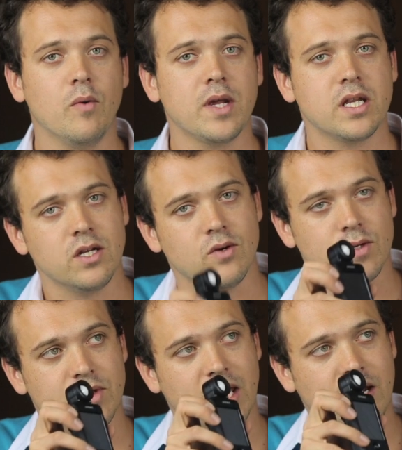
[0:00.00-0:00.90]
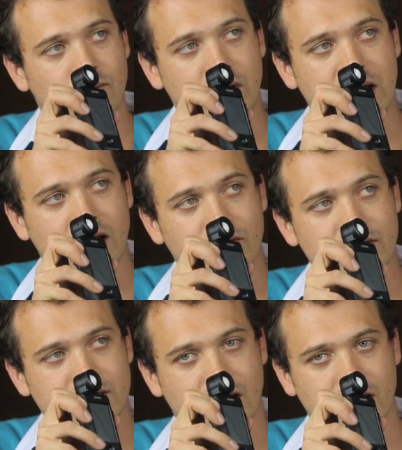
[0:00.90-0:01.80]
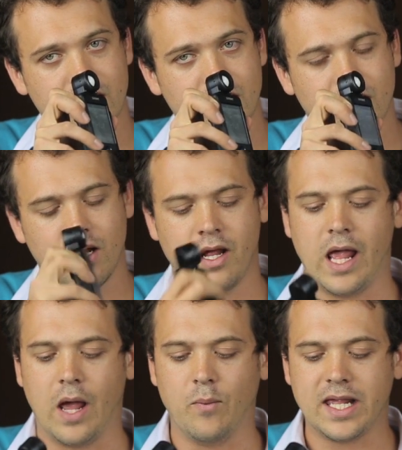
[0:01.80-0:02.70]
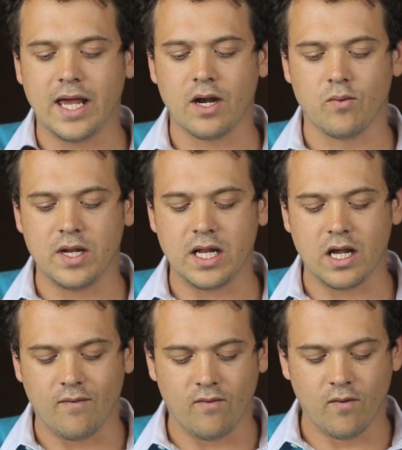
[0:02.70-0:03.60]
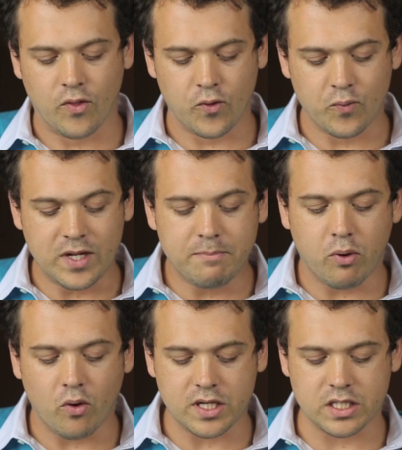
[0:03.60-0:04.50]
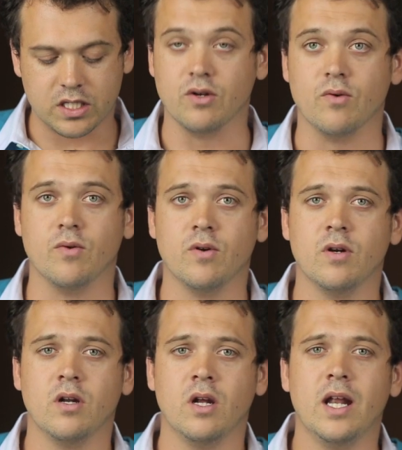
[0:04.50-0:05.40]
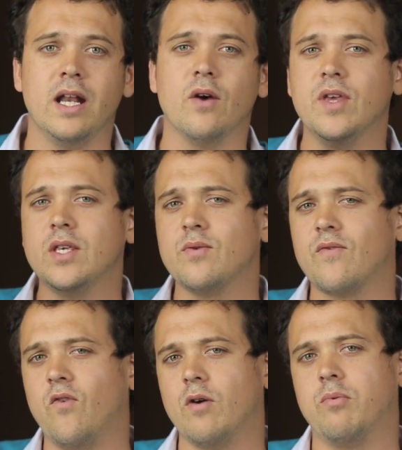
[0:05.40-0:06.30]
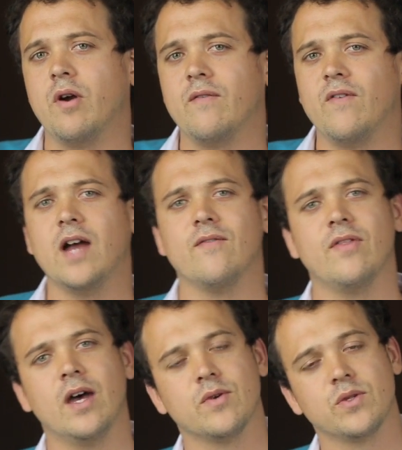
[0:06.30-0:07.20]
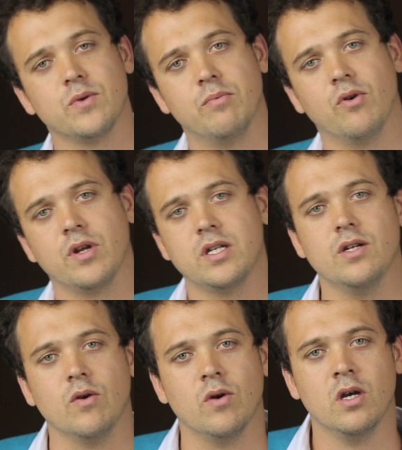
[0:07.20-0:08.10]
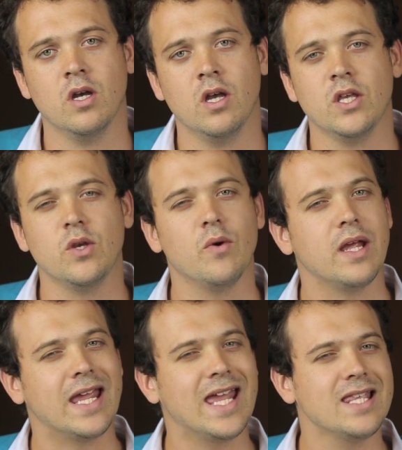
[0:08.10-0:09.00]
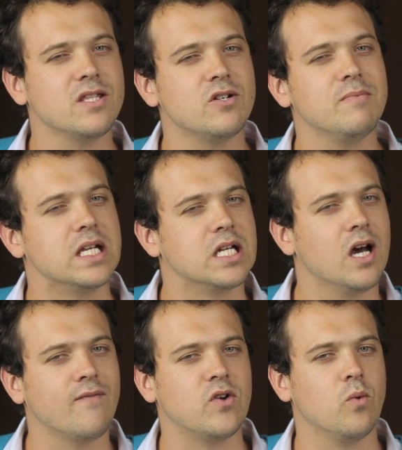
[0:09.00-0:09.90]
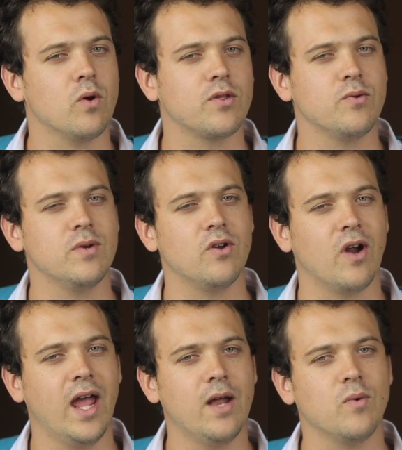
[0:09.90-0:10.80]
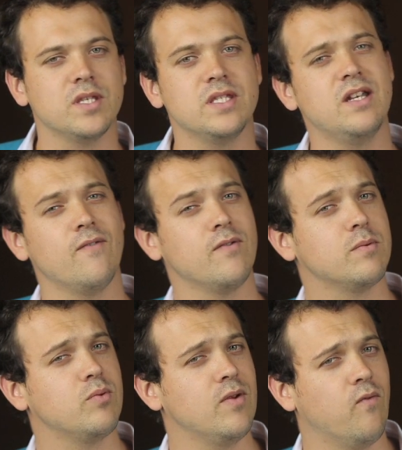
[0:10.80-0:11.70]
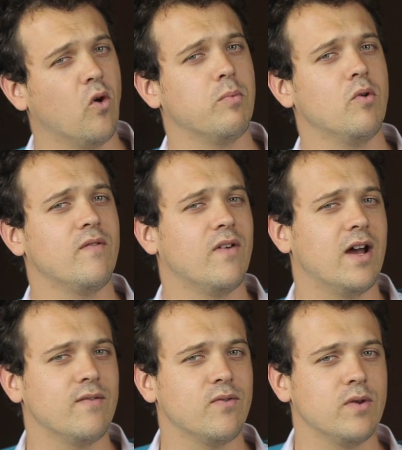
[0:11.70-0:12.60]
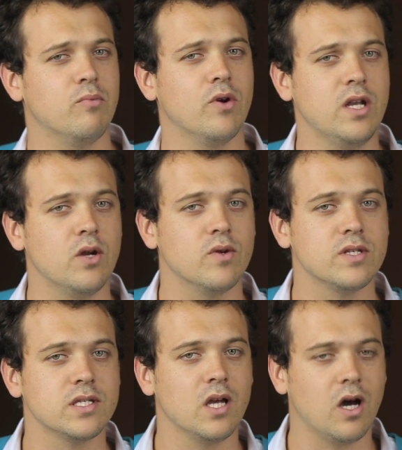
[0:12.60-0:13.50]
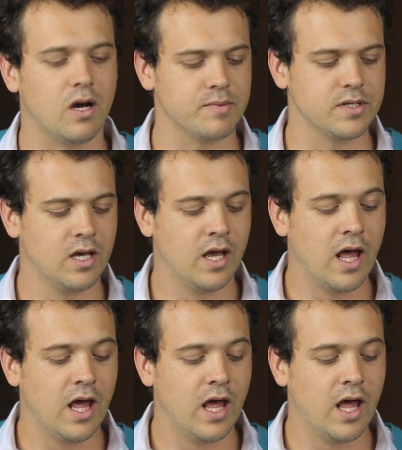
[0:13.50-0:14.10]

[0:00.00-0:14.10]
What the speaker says: what we can do is we'll take a reading on this side, and we get a reading of 3.2. Now this was 4.5 and that was 3.2. So it gets a little bit tough to work through in your head. What's the difference between 4.5 and 3.2 in stops?